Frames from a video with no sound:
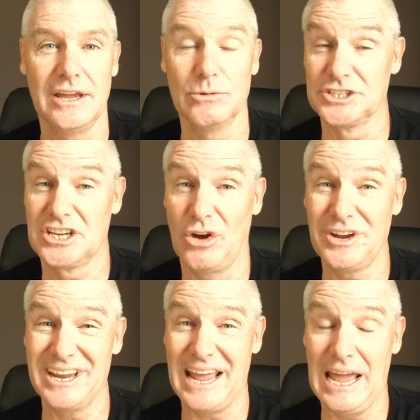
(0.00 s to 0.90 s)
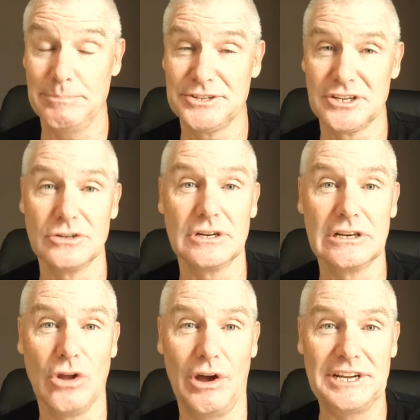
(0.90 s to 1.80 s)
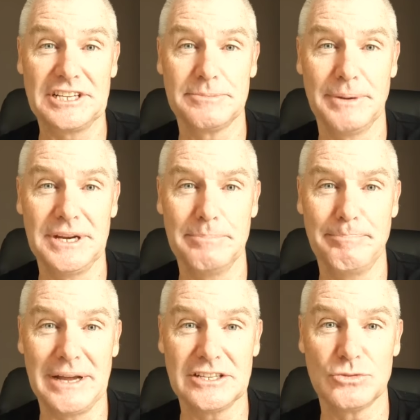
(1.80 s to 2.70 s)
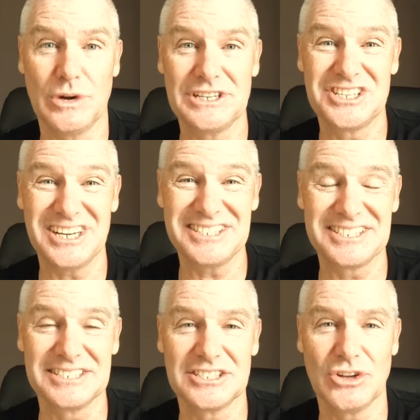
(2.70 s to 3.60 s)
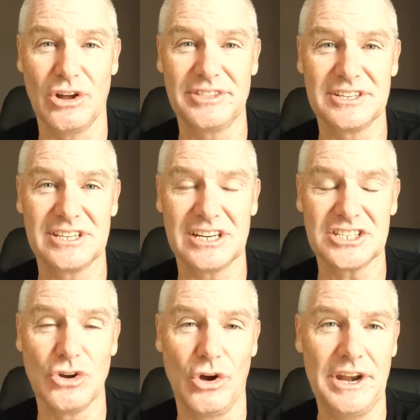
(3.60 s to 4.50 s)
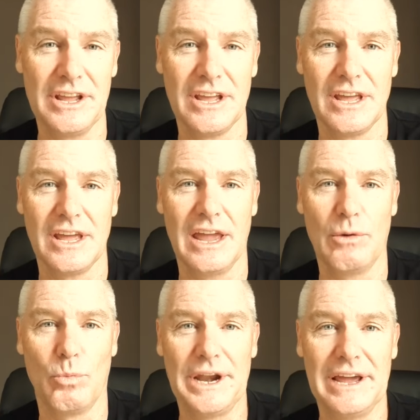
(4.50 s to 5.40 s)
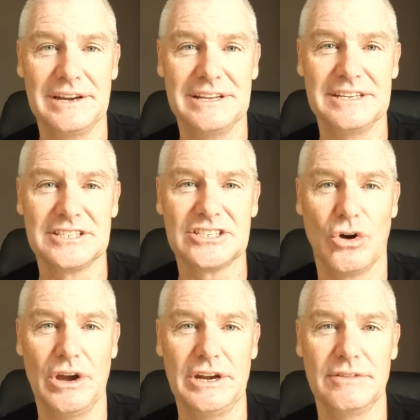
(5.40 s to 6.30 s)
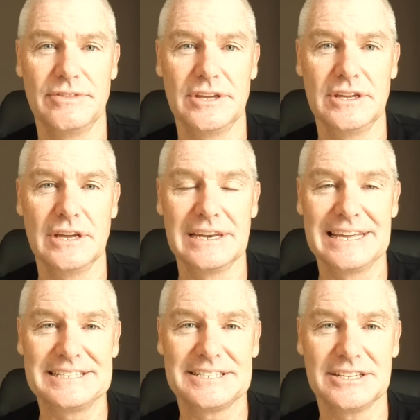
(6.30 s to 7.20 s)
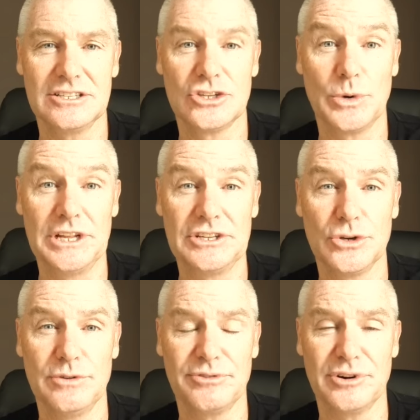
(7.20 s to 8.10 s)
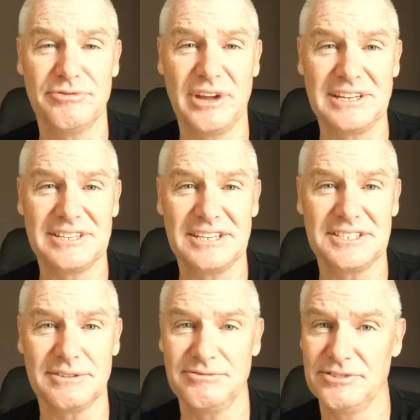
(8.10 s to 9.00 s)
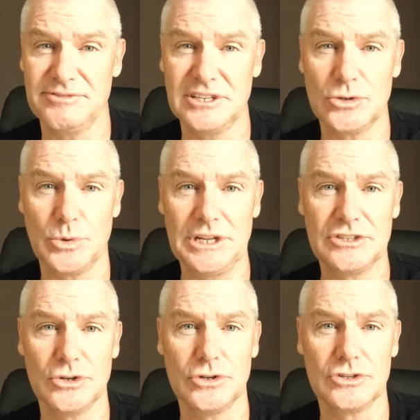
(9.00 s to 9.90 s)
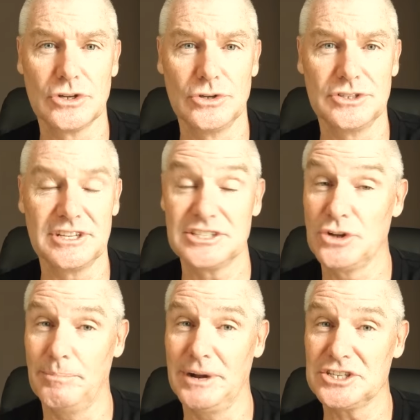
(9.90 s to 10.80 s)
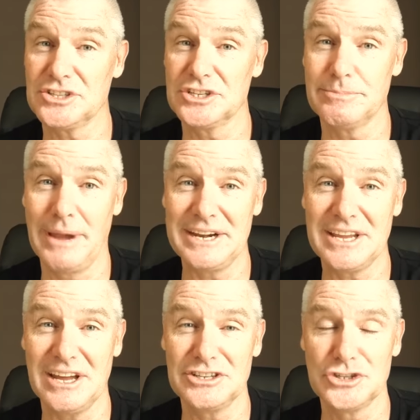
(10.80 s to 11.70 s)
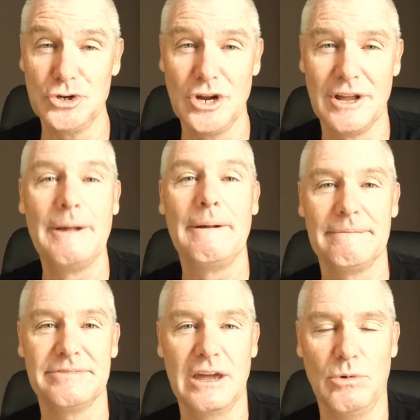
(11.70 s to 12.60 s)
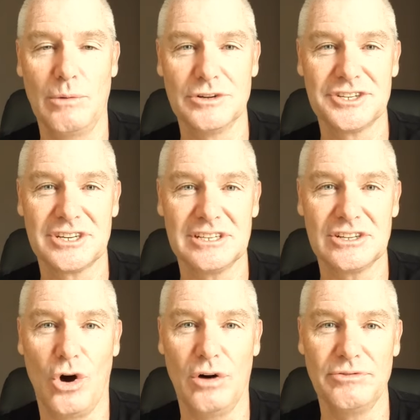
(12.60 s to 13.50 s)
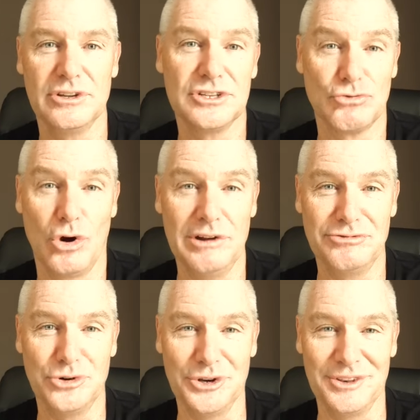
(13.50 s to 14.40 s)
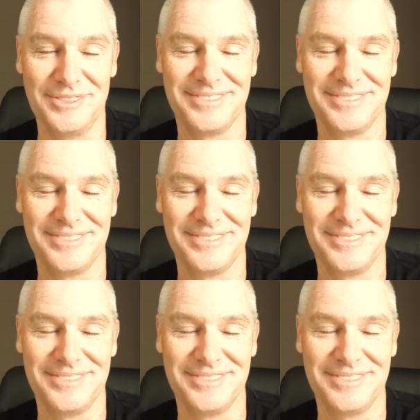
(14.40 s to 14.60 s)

It was going at absolutely lightning speed. It bounced one just inside the touchline and went out inside the Leinster 22 for a fantastic 50-22 to Toulouse. There's not much this man can't do. That one was kicked off his right foot.